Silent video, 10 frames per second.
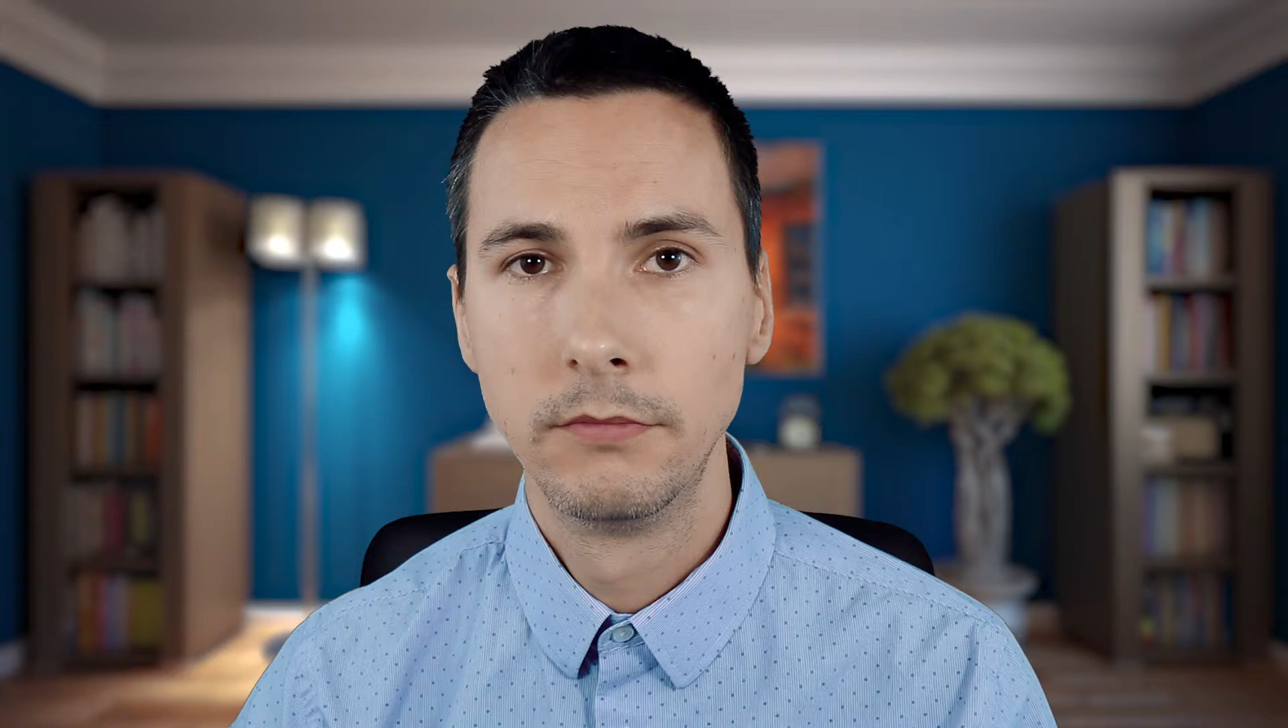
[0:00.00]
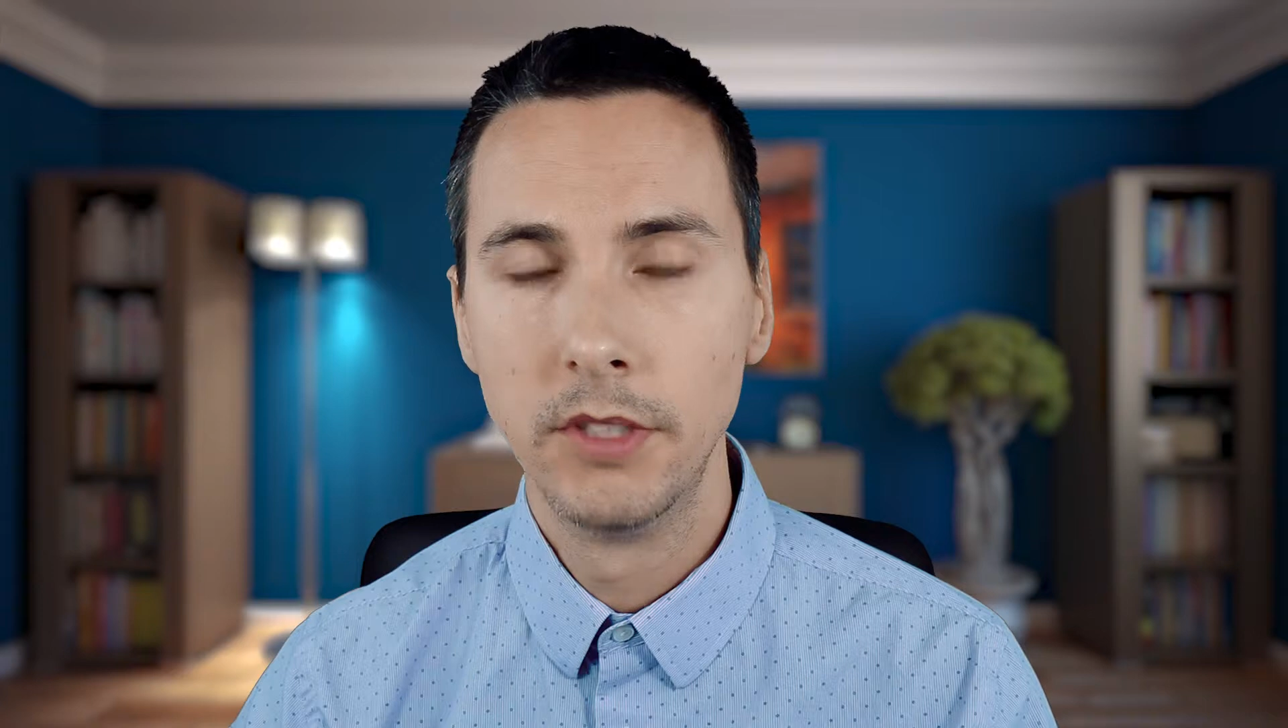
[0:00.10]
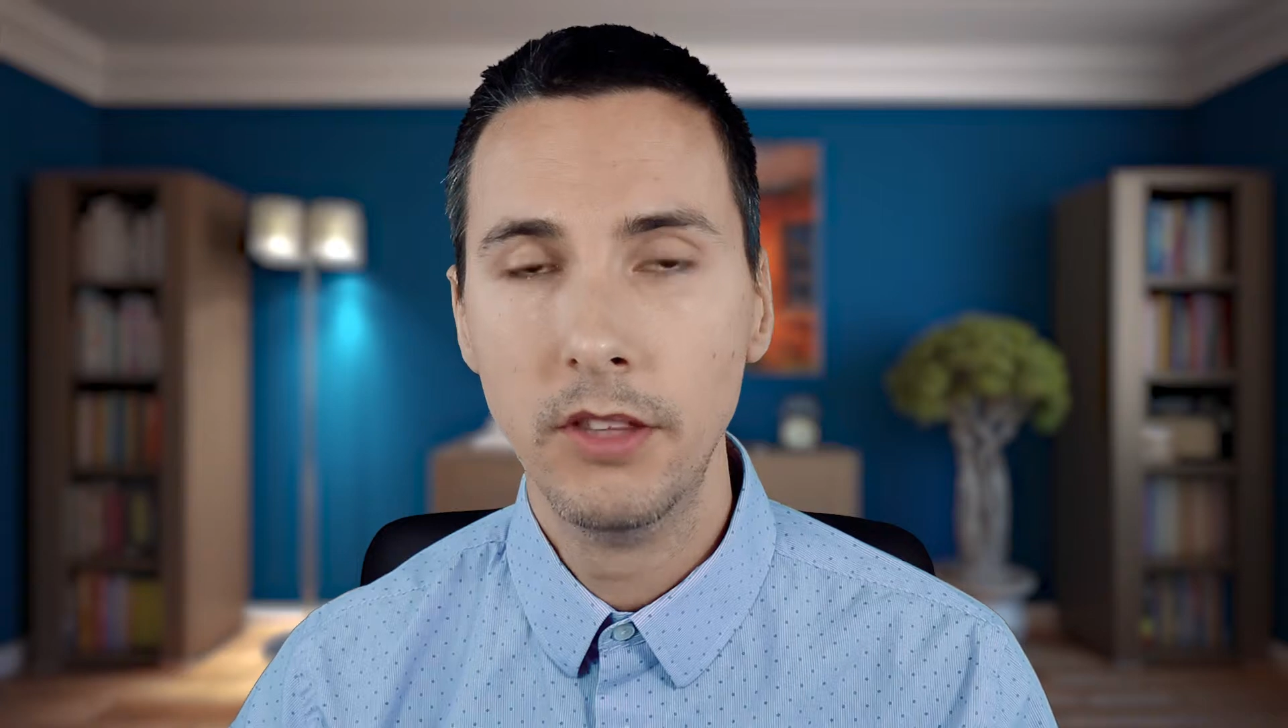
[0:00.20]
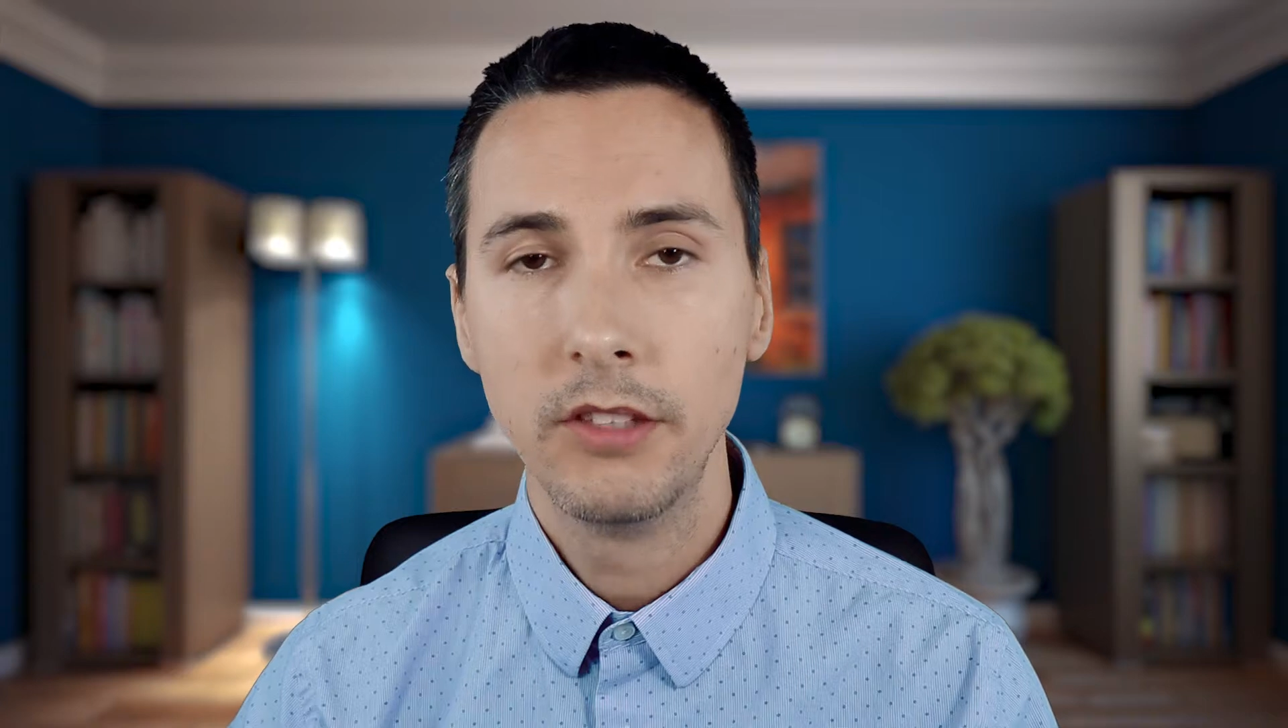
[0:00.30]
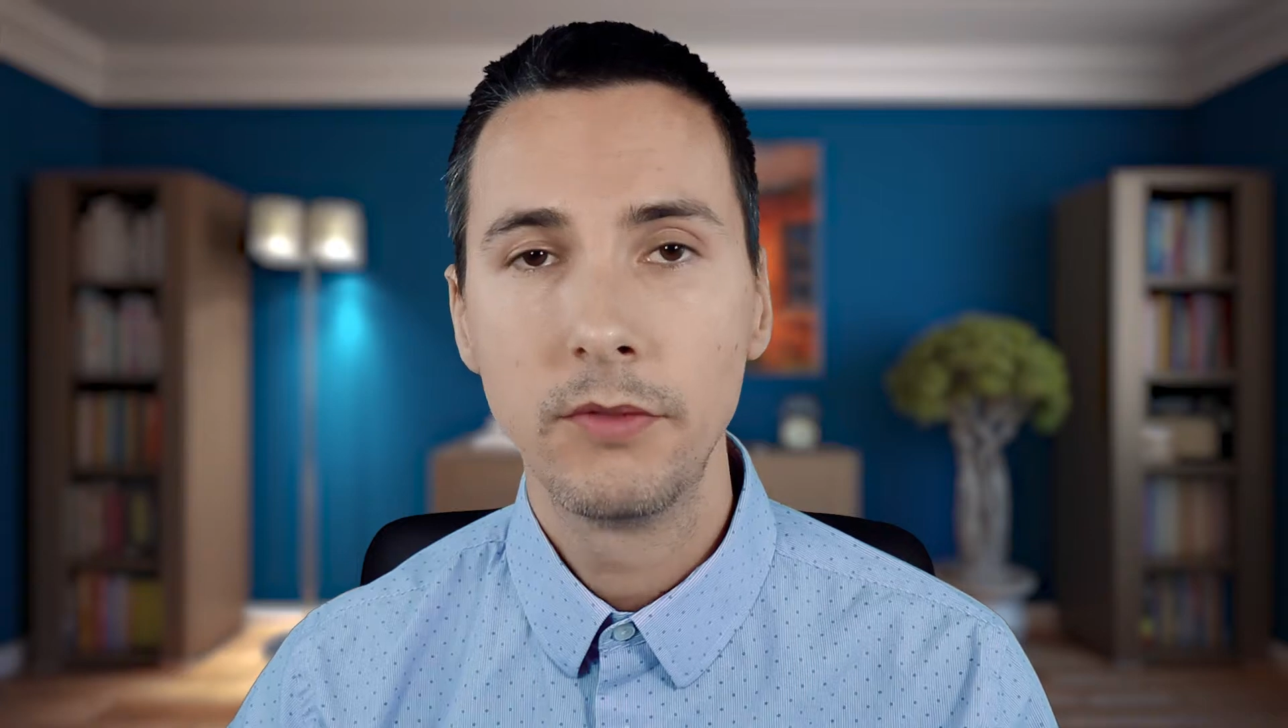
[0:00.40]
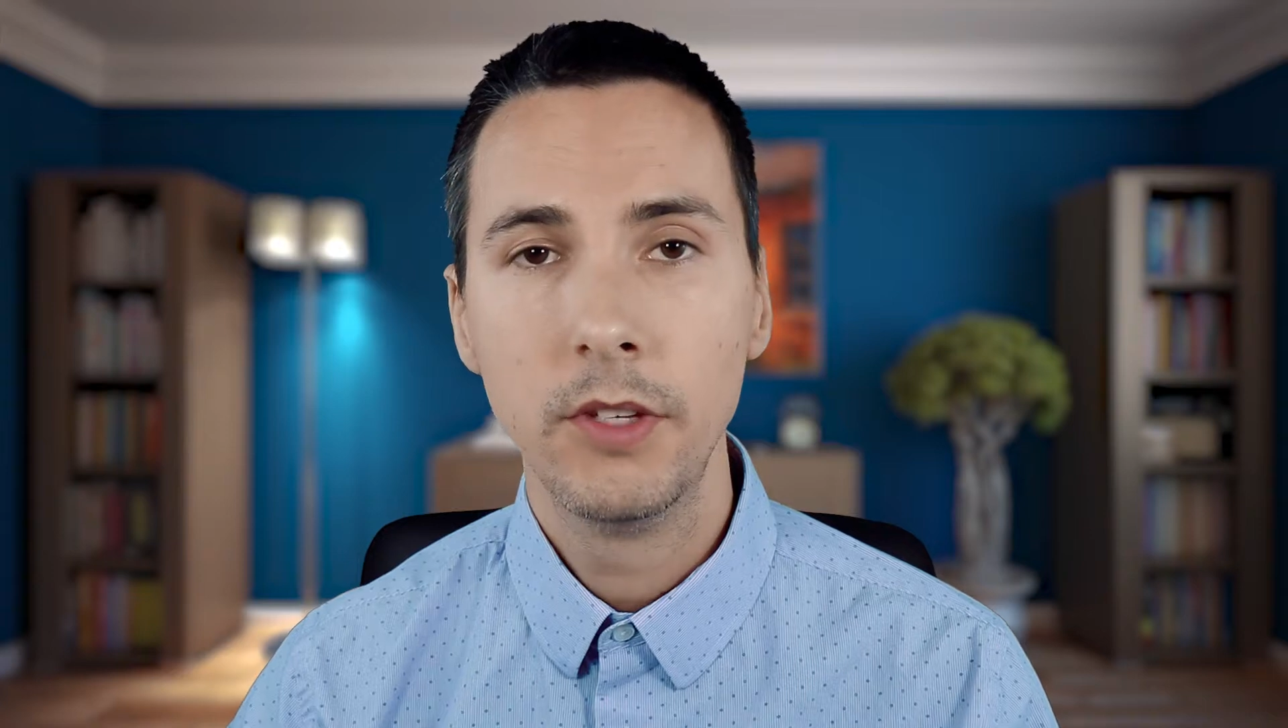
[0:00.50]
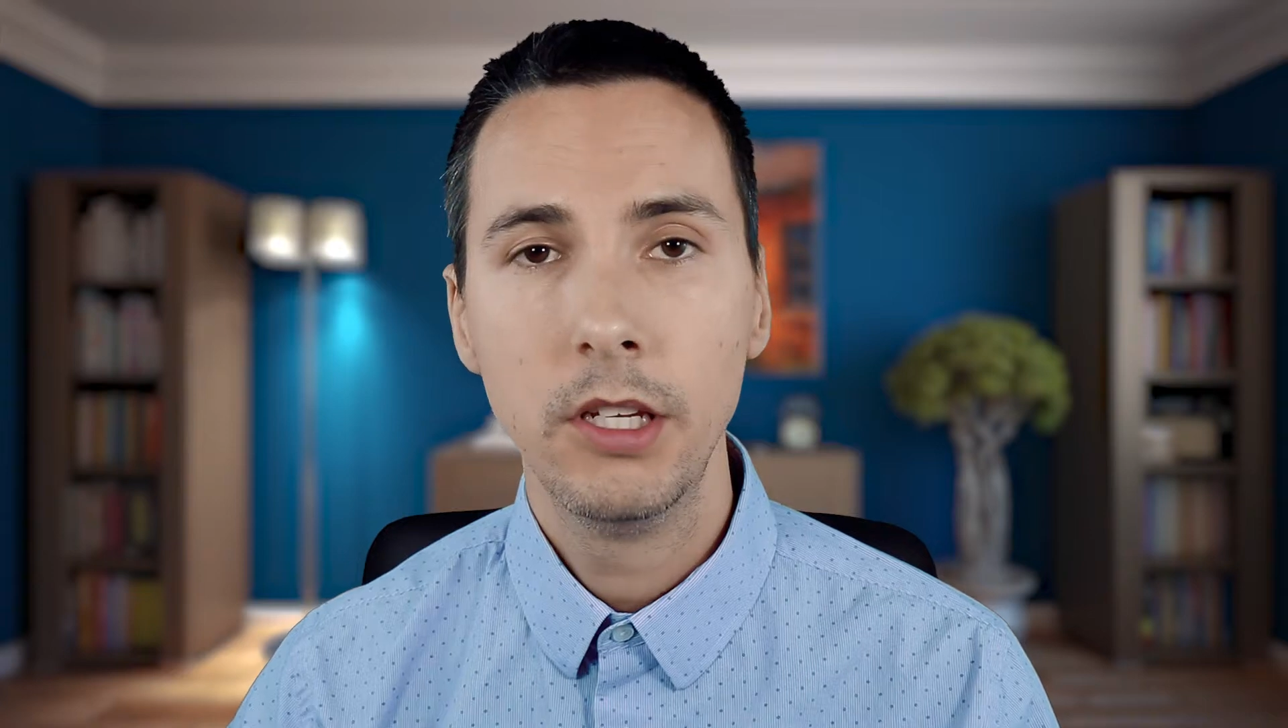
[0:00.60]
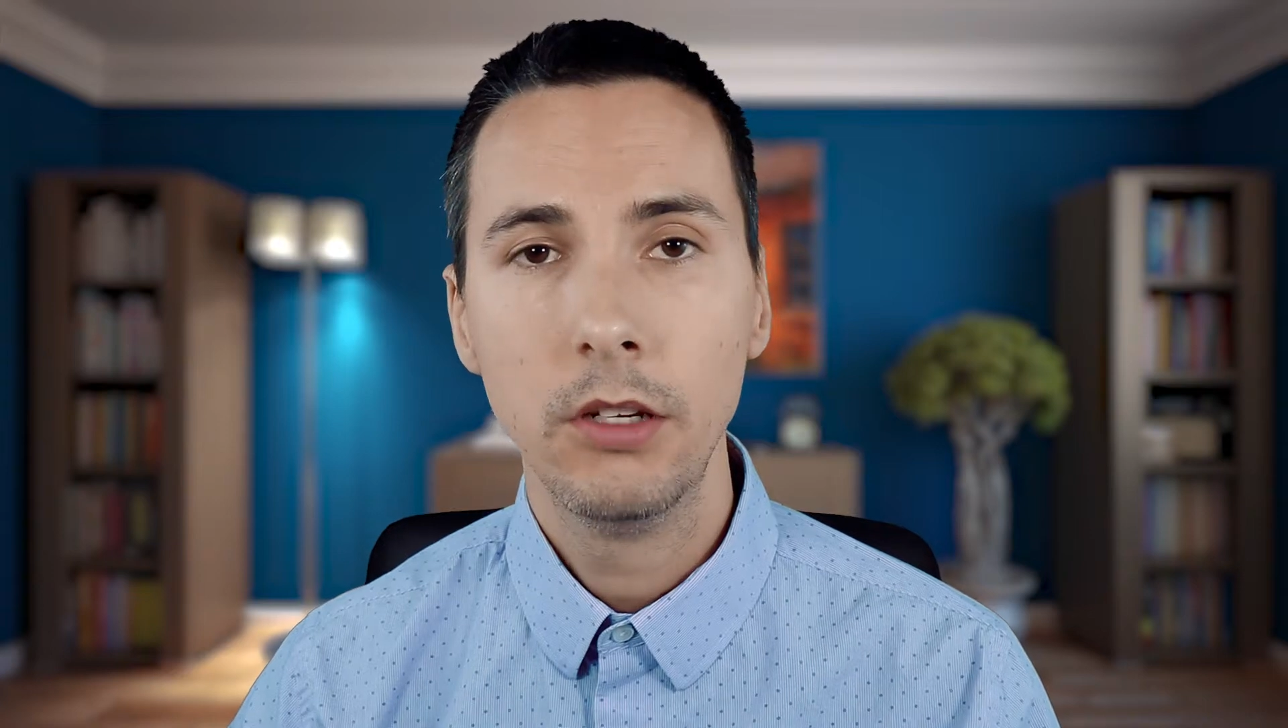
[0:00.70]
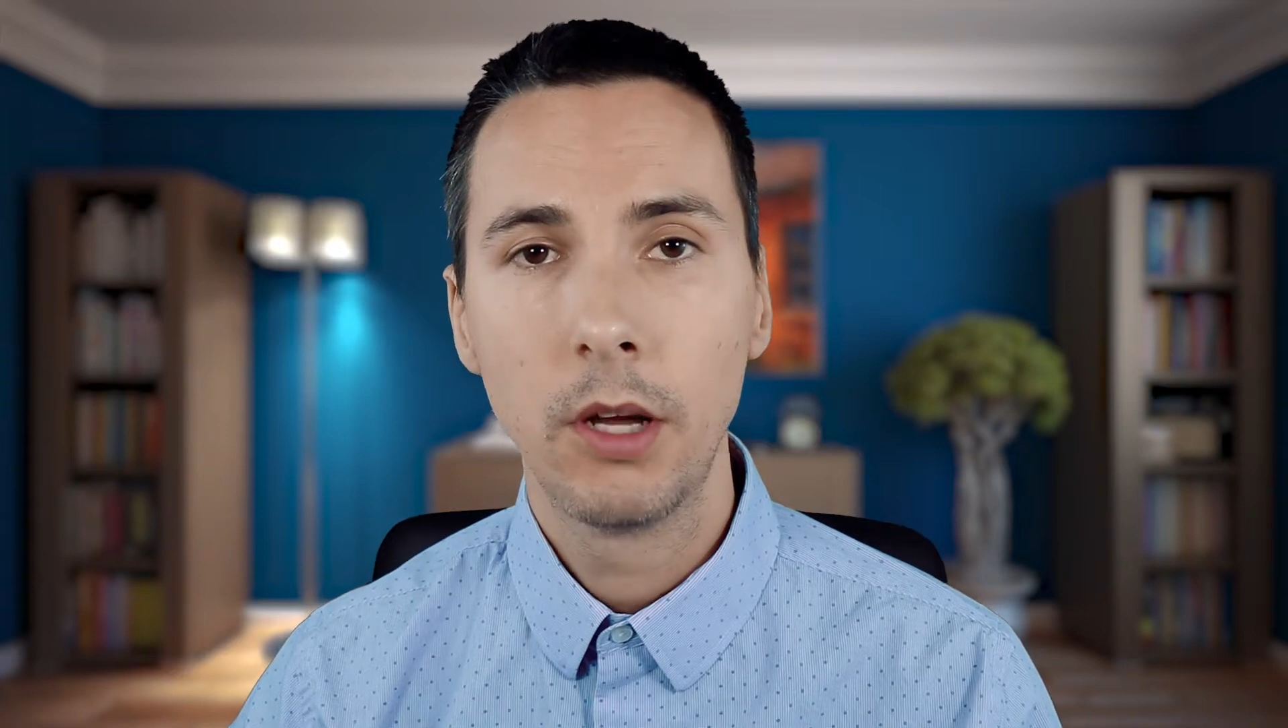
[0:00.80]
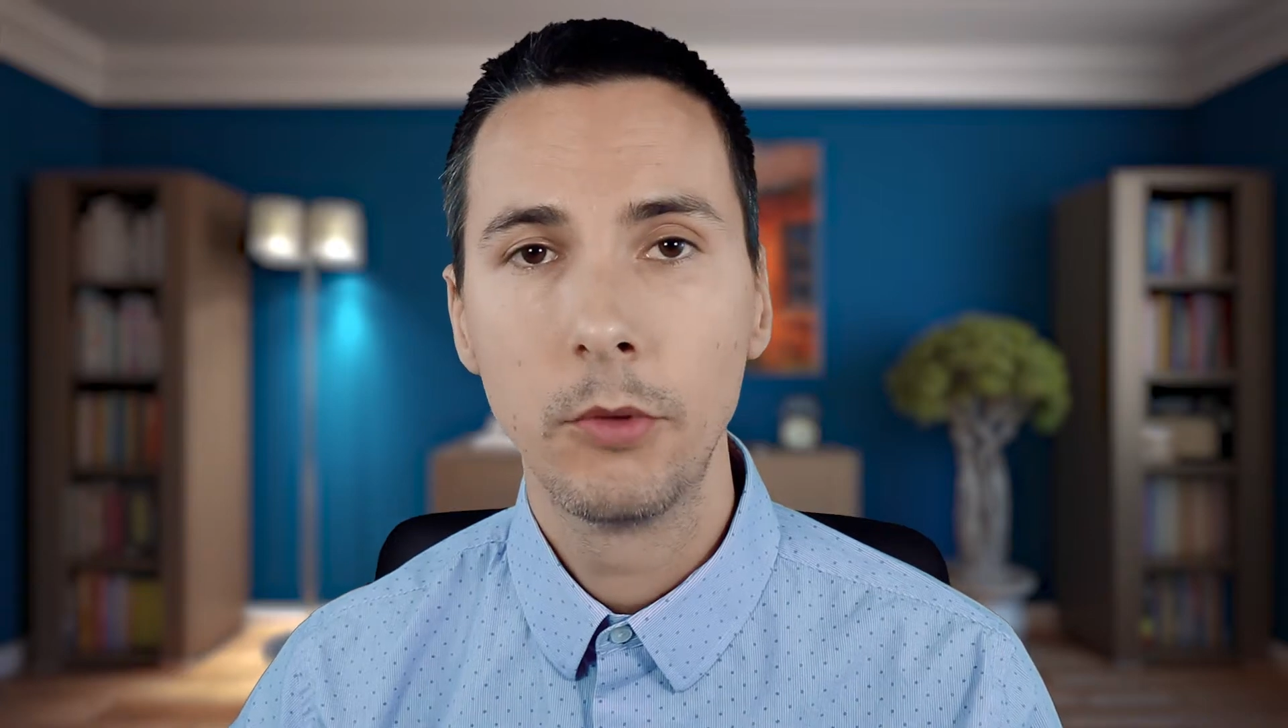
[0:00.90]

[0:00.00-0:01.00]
In this video,